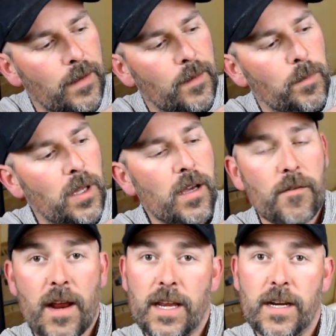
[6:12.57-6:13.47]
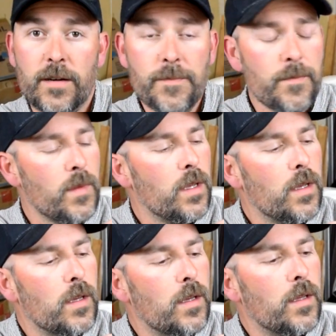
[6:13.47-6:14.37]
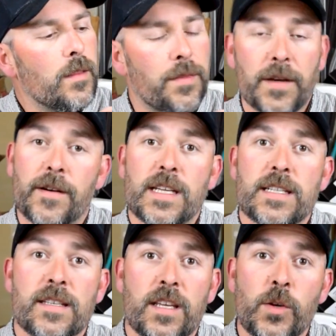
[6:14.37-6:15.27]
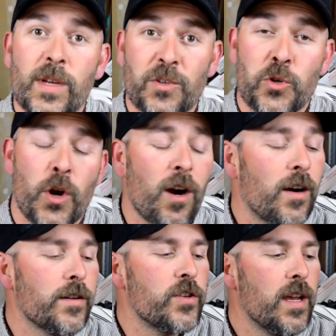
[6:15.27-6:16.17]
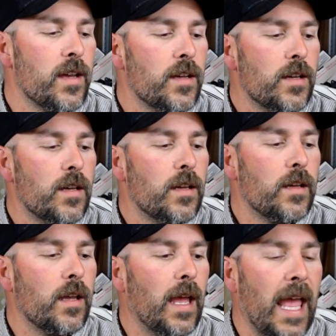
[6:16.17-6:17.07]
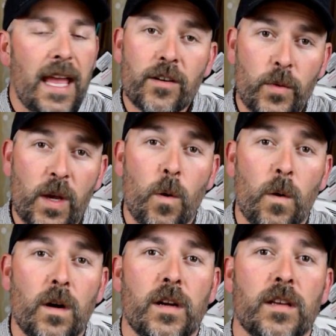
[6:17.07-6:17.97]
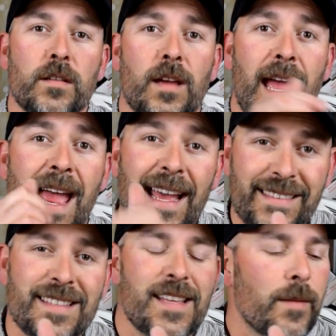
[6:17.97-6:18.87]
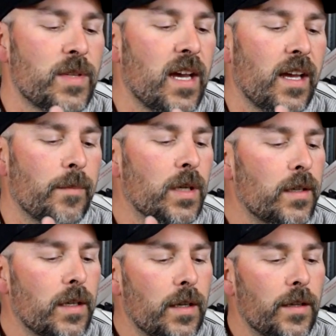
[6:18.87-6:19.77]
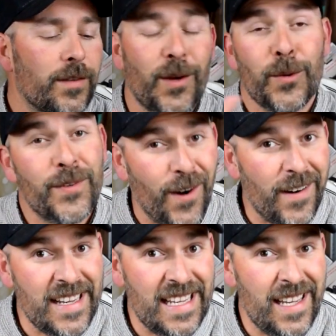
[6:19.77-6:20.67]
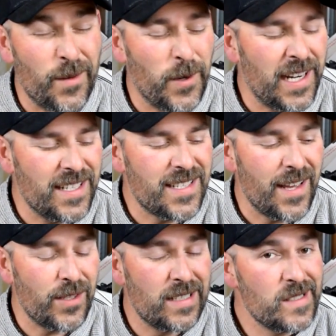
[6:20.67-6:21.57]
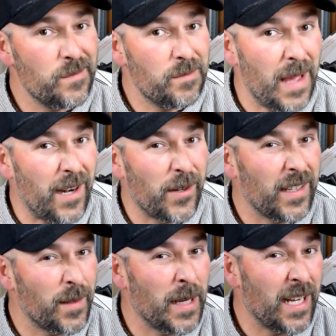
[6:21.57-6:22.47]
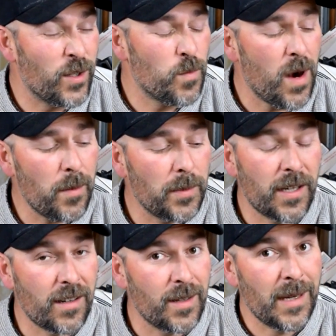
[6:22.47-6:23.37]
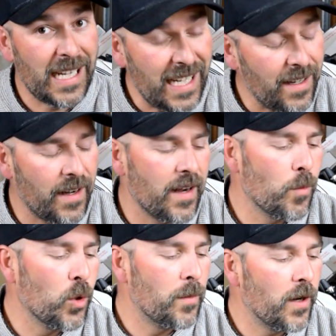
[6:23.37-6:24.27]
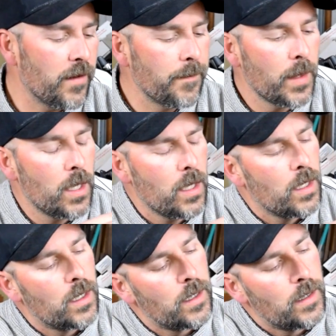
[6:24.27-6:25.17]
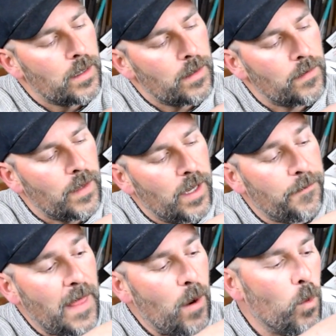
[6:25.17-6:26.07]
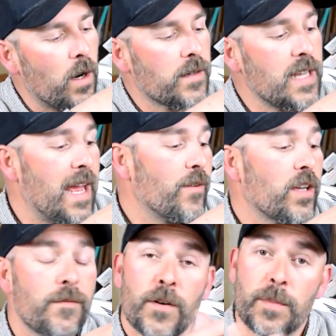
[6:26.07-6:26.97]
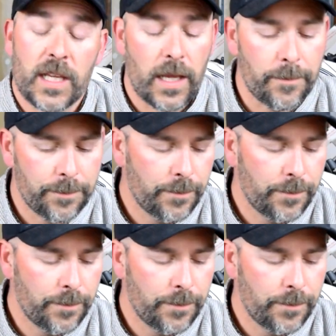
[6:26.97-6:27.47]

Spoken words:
plug right here. The theory is that you can charge and record at the same time. So sorry, EN187, battery eliminators probably aren't going to be needed anymore, brother. If that works, I haven't confirmed it yet.